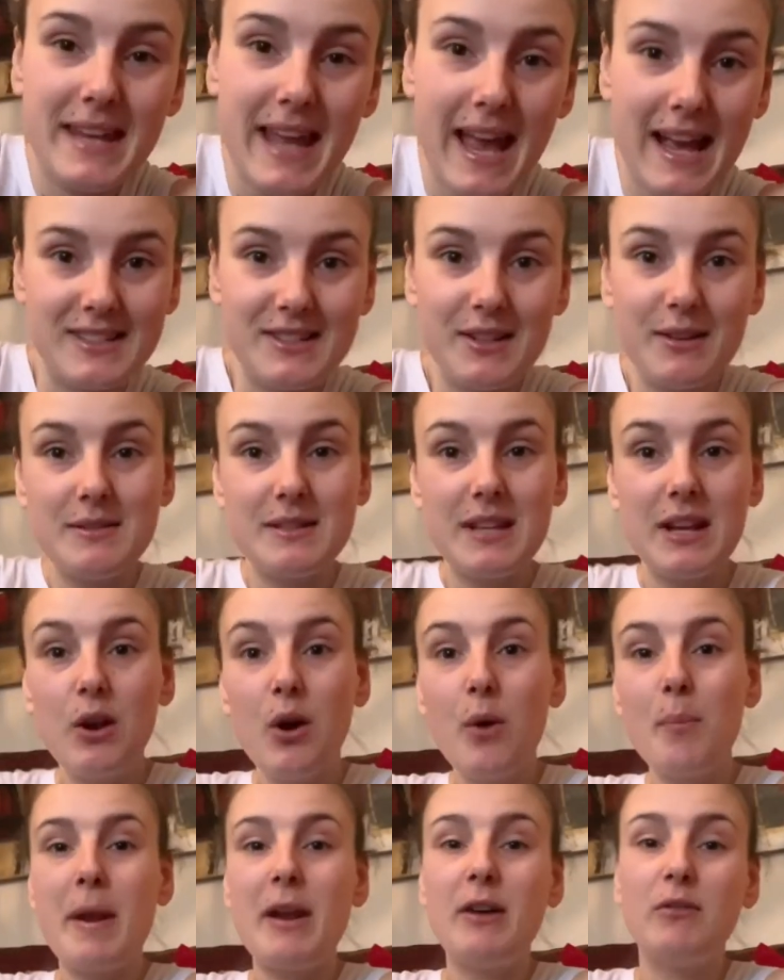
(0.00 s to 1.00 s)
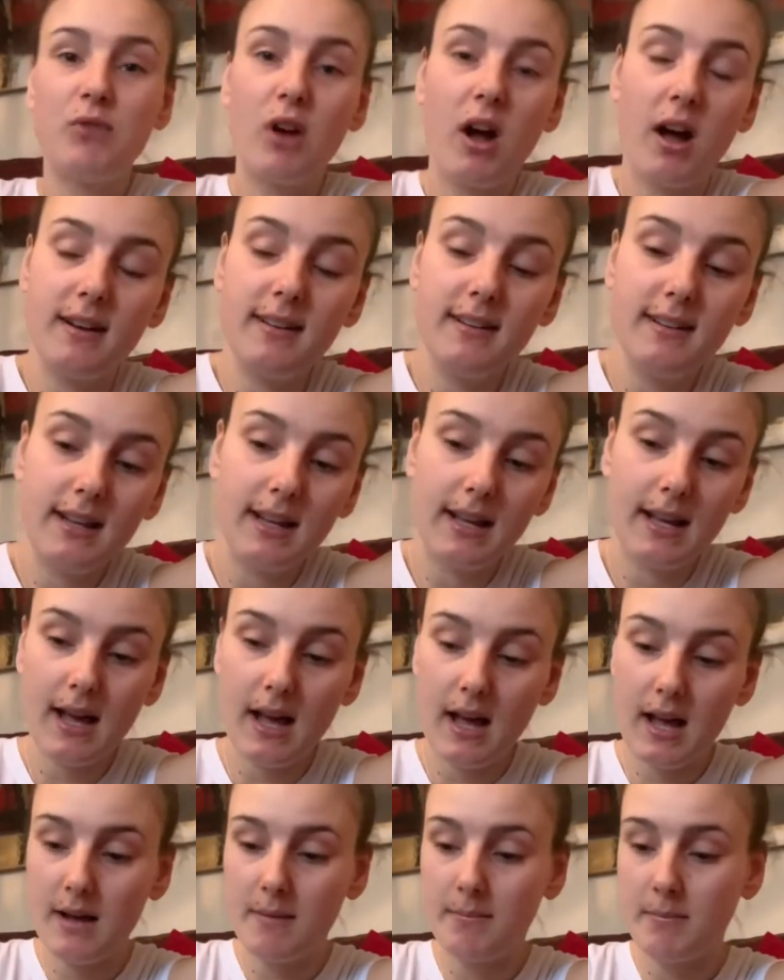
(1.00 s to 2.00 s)
Um, yeah, so it was a lot better run,
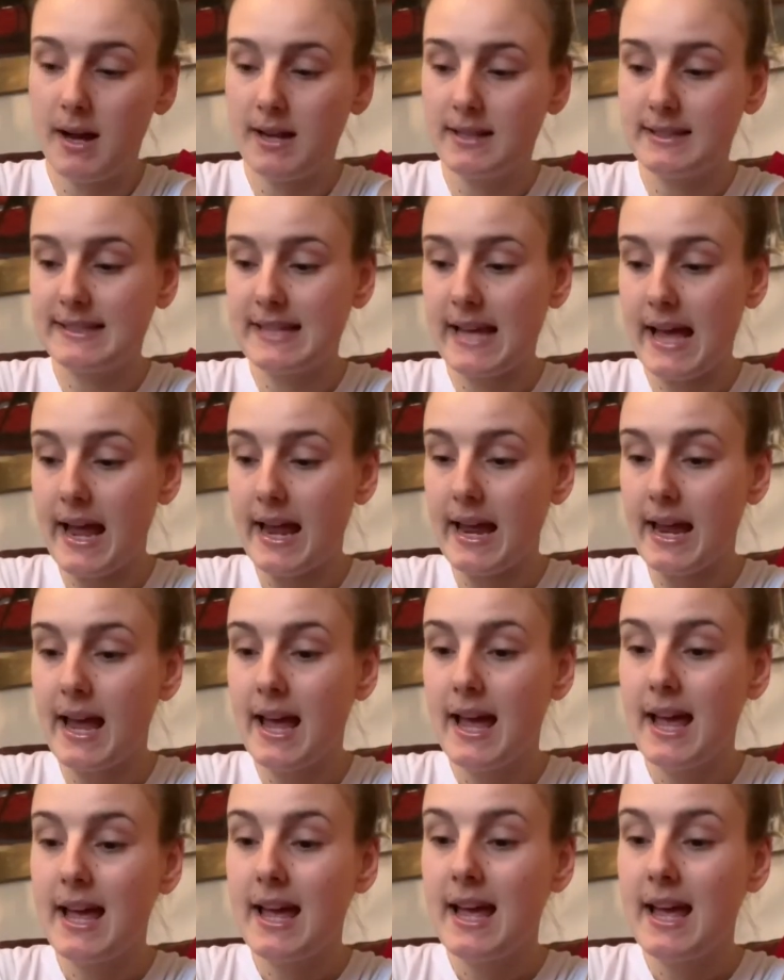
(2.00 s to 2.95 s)
I'd say